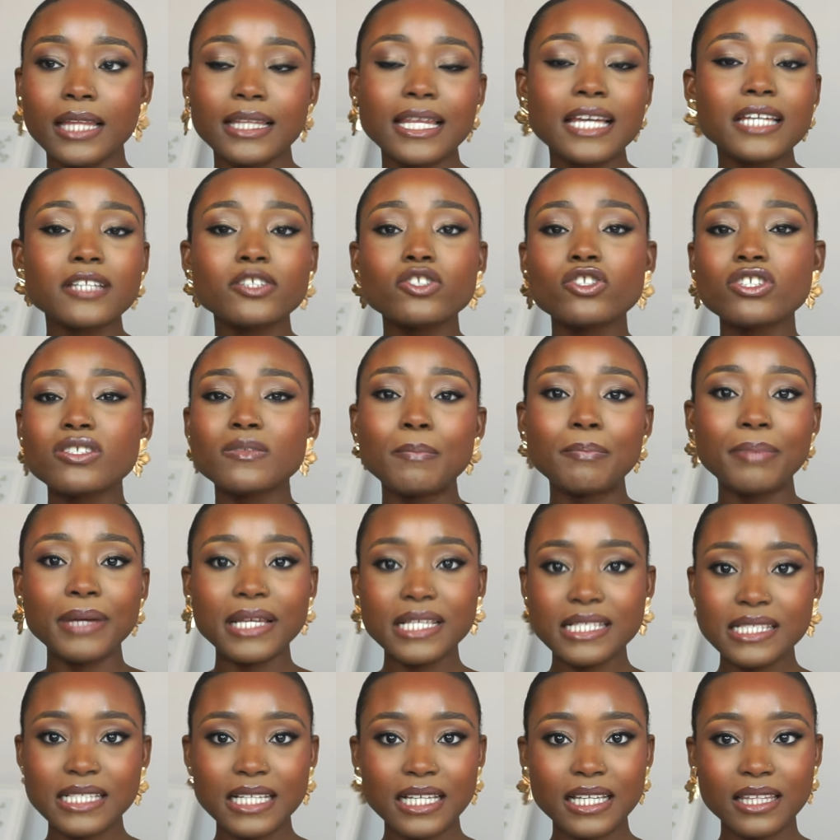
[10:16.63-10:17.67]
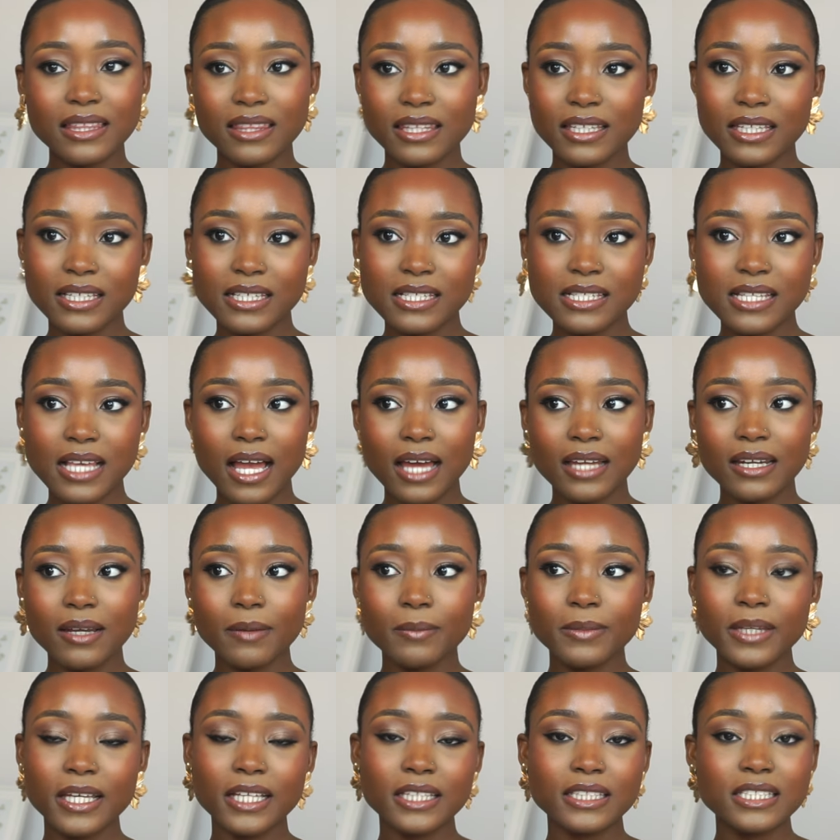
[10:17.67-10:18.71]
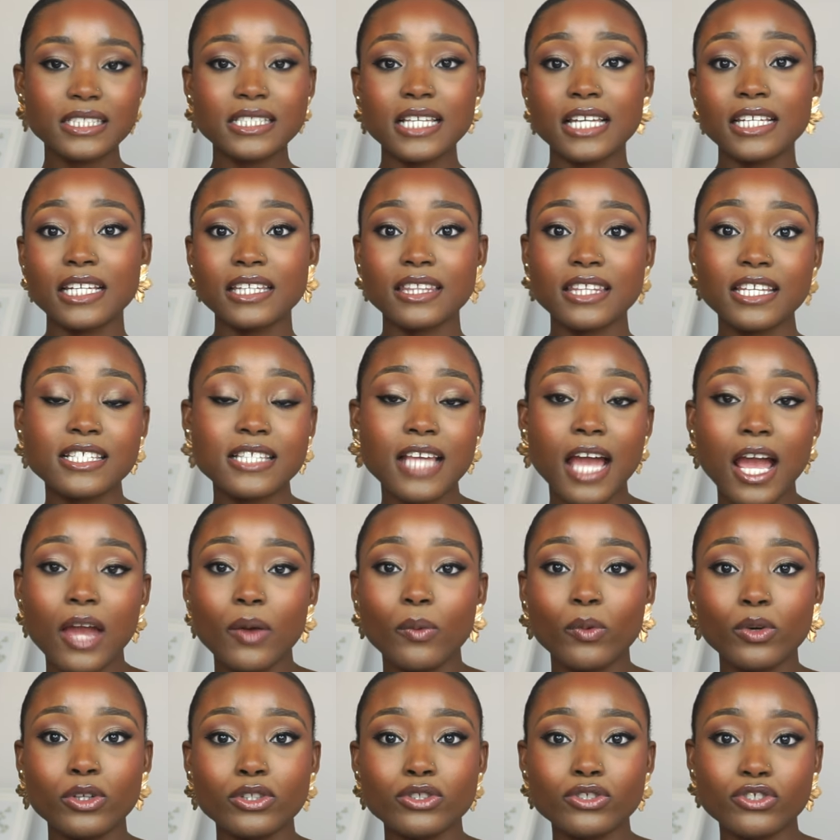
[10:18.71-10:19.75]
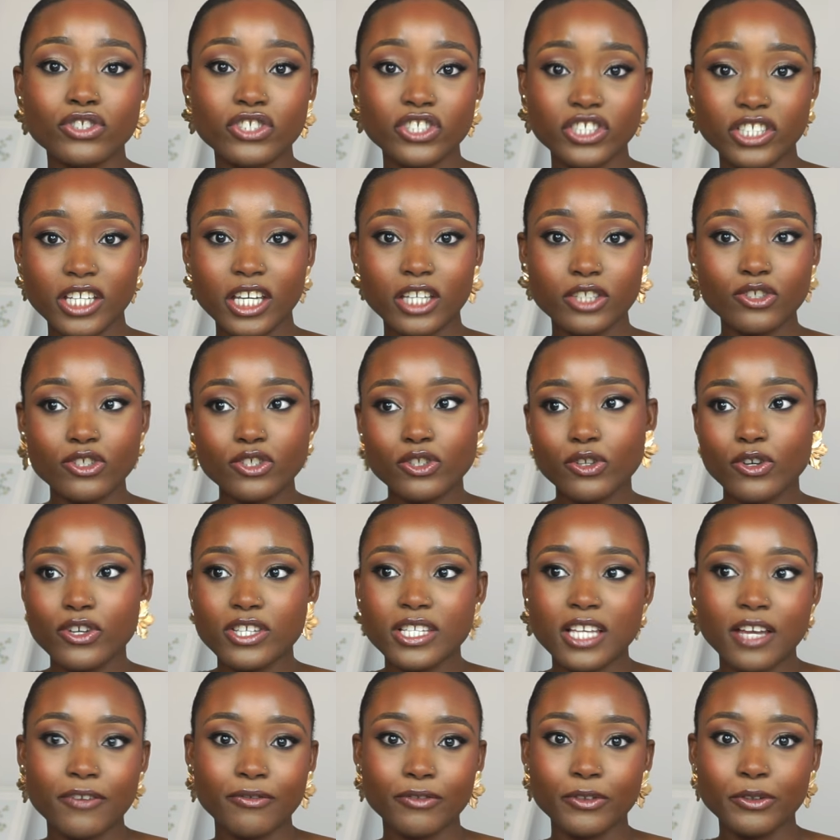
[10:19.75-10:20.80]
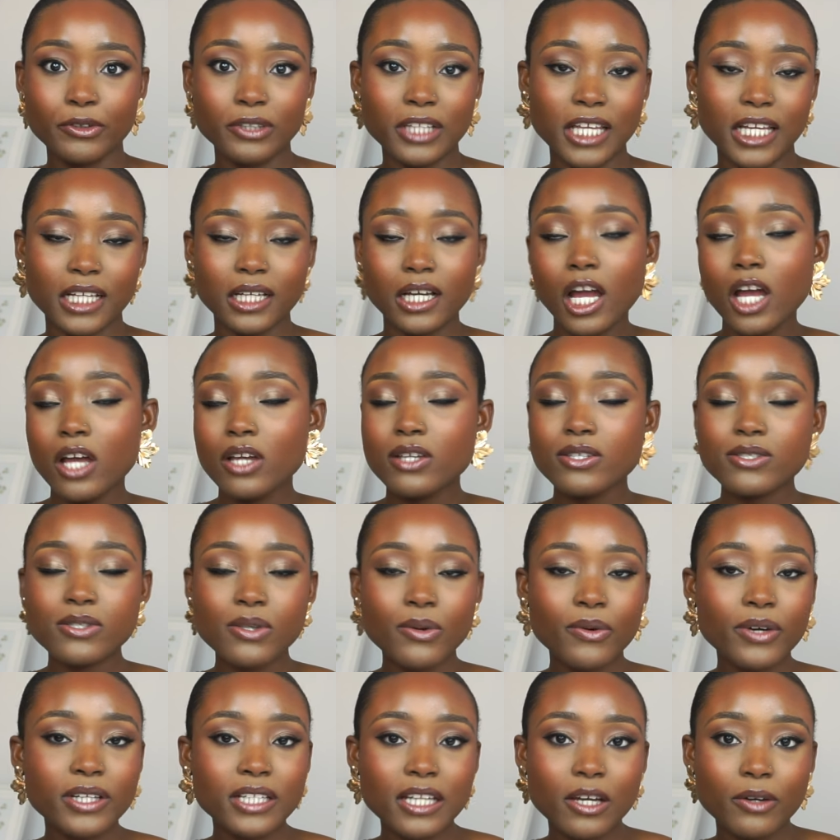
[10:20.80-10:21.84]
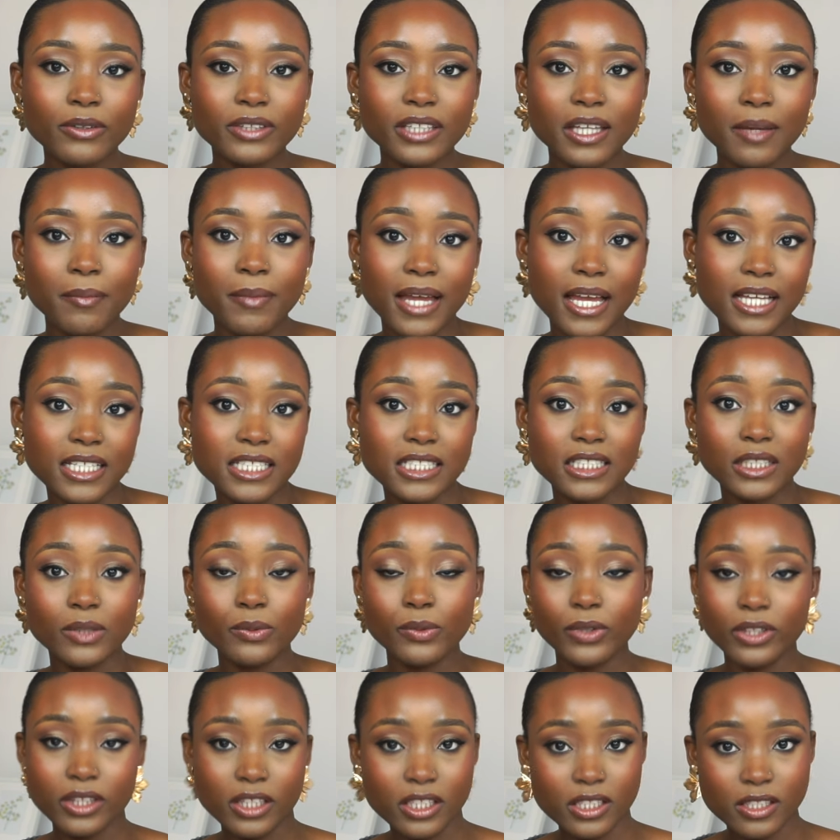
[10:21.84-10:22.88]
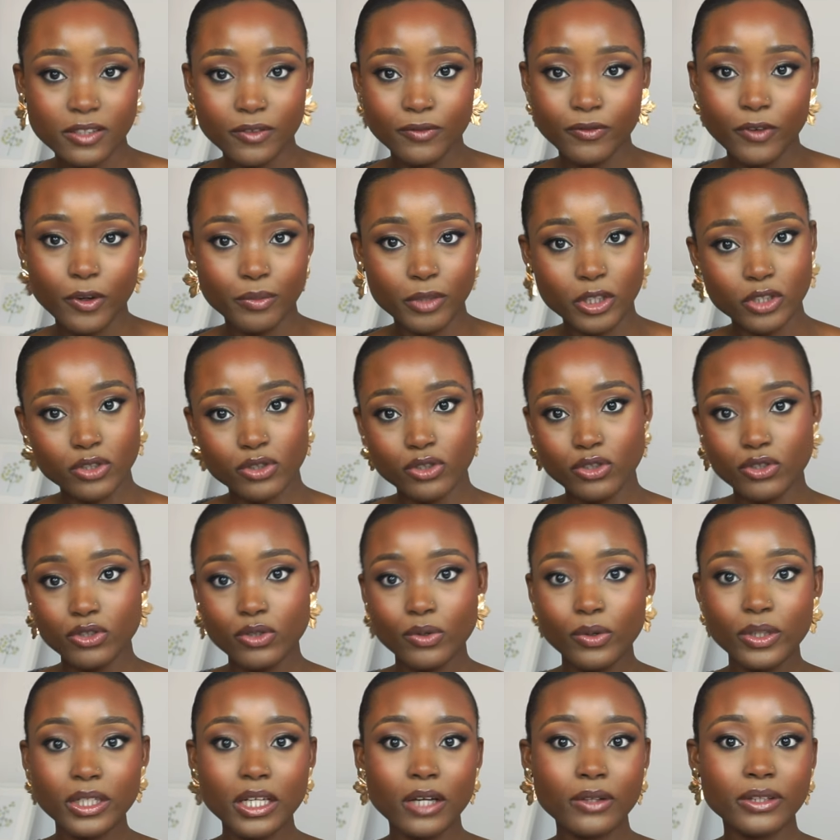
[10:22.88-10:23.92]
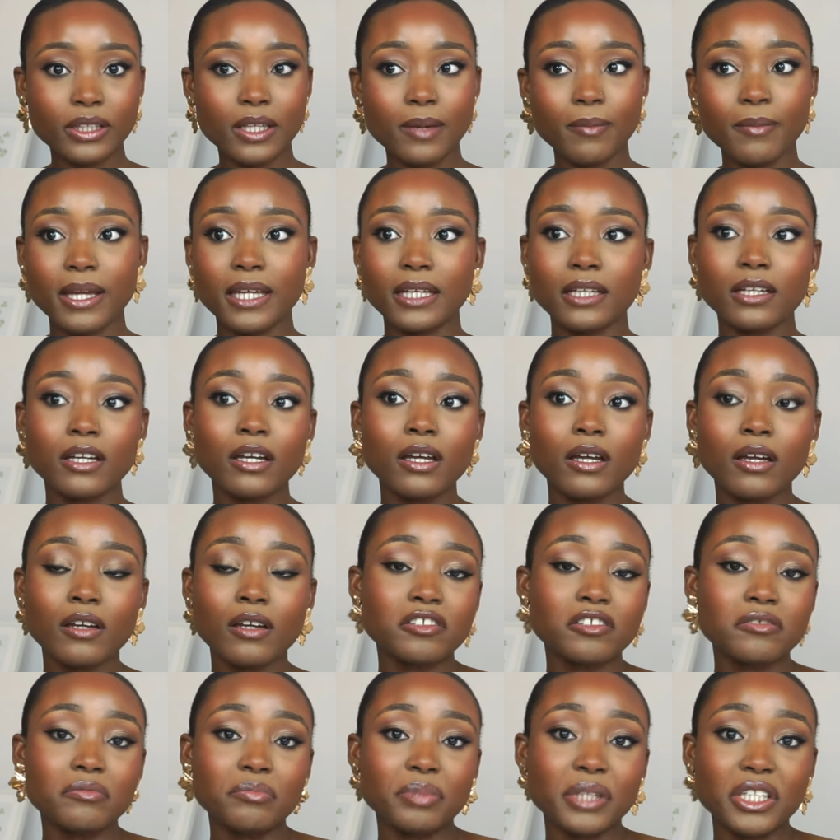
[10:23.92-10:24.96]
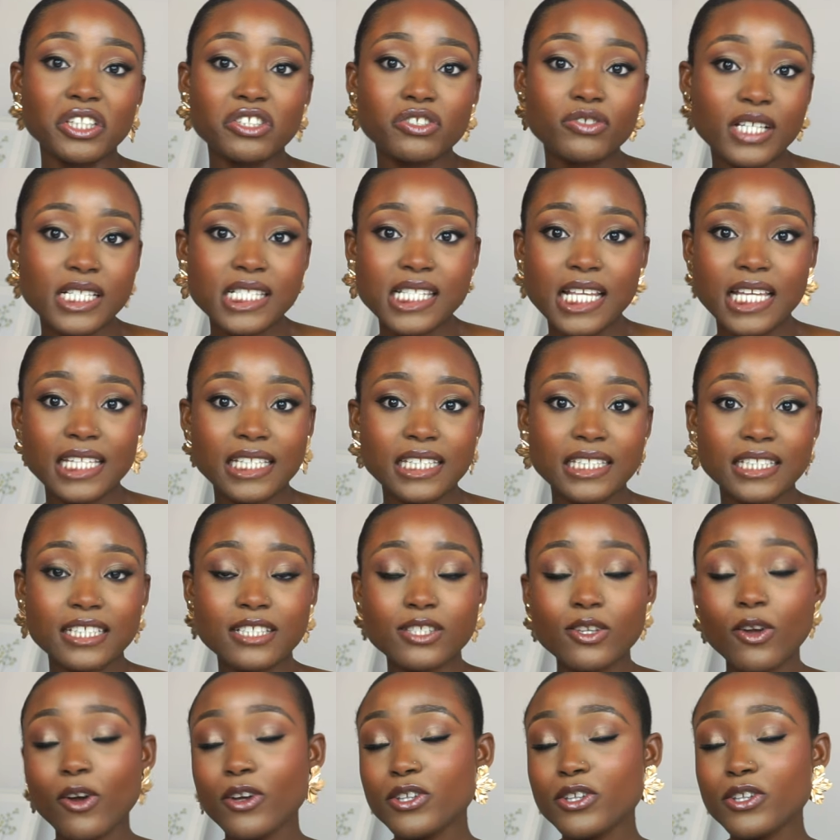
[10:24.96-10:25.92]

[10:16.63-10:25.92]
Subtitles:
Like, just basic things. And I'm like, these are the things I want to share just because I feel like someone out there might actually want this information. Someone out there might be interested in it.